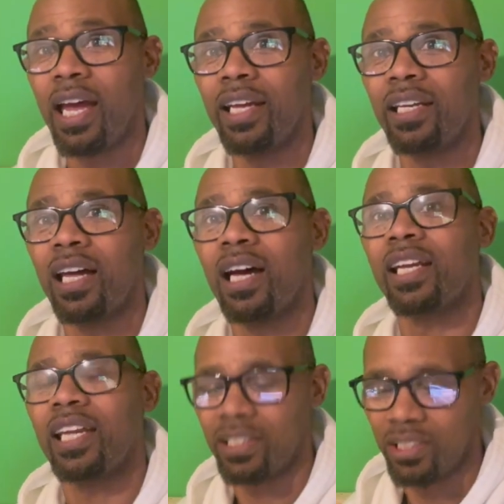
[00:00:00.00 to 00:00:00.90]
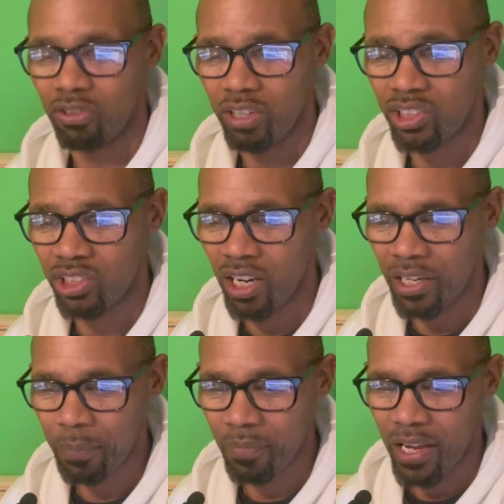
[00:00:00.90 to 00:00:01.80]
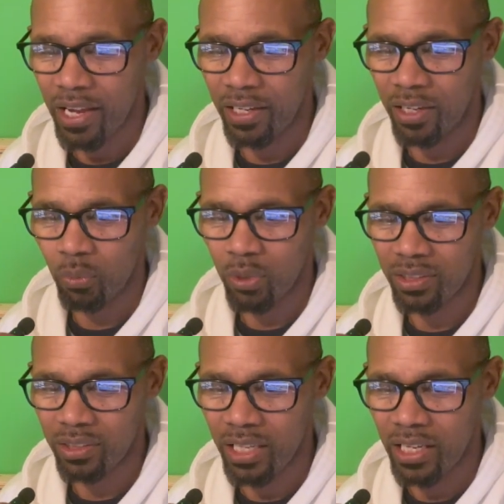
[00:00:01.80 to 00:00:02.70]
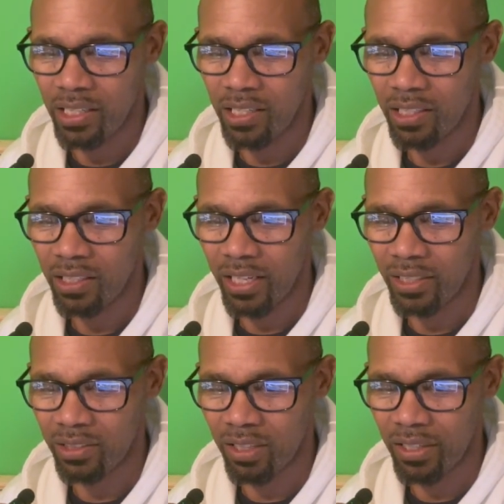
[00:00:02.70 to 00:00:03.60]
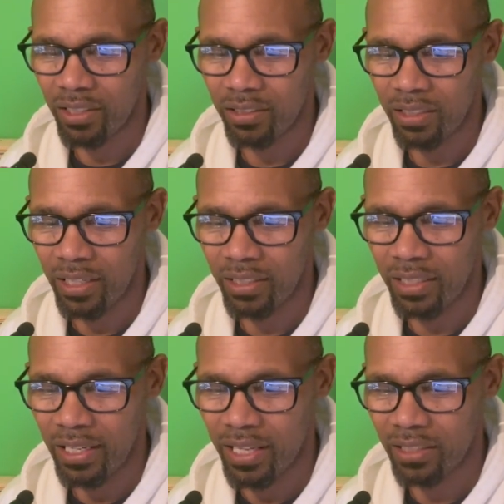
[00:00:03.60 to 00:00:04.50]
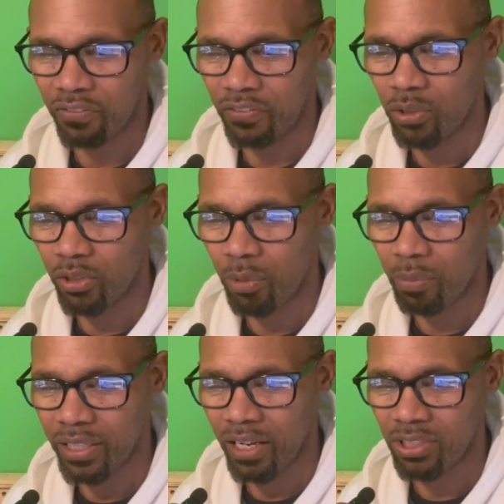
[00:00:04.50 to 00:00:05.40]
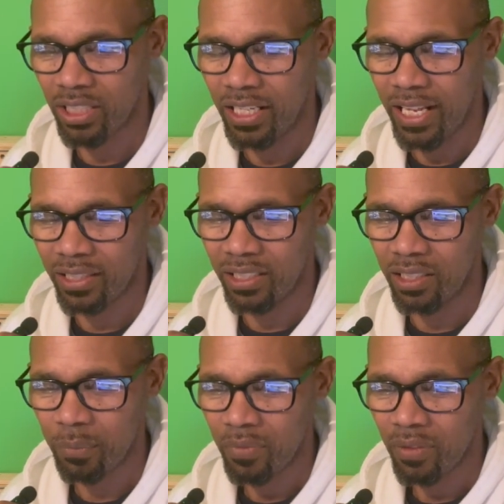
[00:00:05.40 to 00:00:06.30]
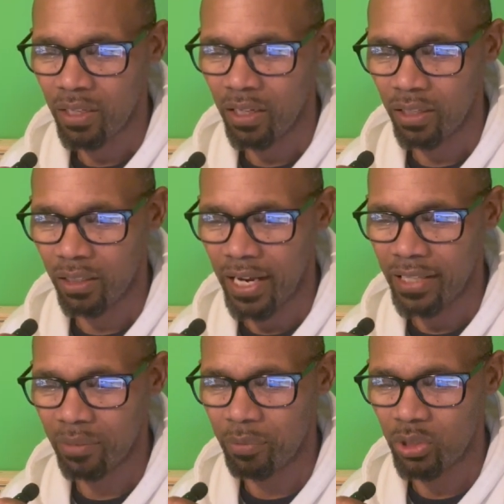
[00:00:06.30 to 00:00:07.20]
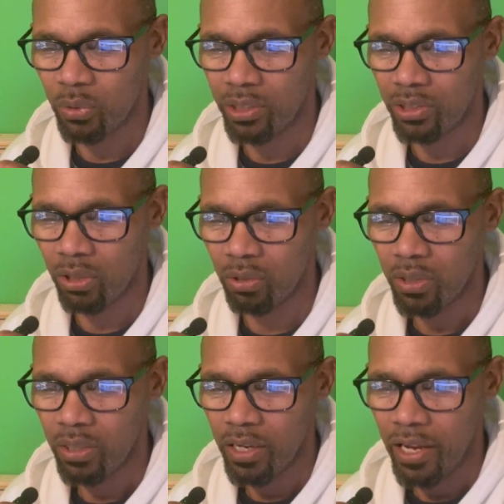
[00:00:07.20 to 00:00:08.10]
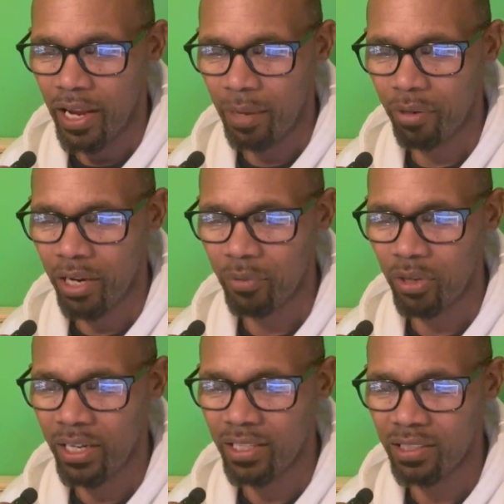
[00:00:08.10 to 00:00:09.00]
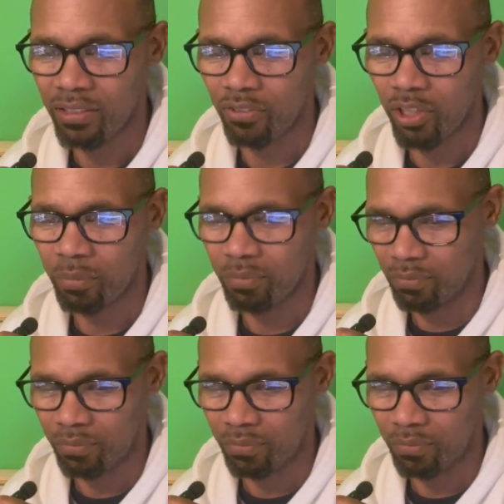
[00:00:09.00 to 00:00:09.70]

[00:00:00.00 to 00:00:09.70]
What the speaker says: and get the race started. And then once they get started, they let the field go, but they obviously let the guys in between. So Abraham Johannesson from